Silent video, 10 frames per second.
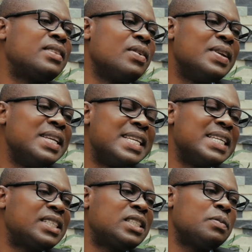the
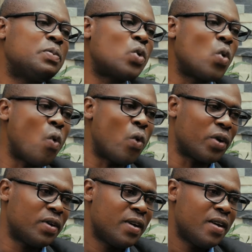leadership role
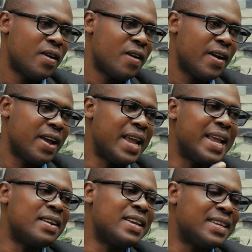
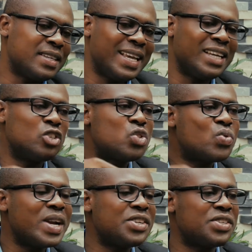in
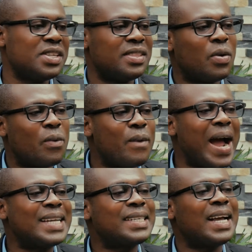entrenching the
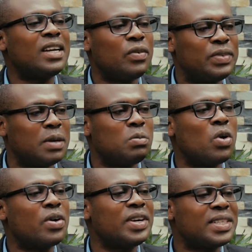right kind of
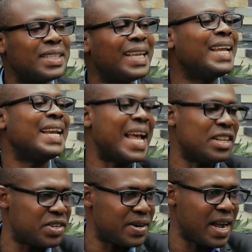democracy in
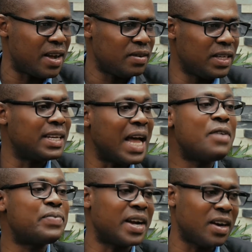Nigeria, in
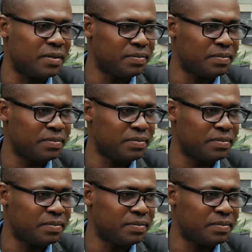Africa.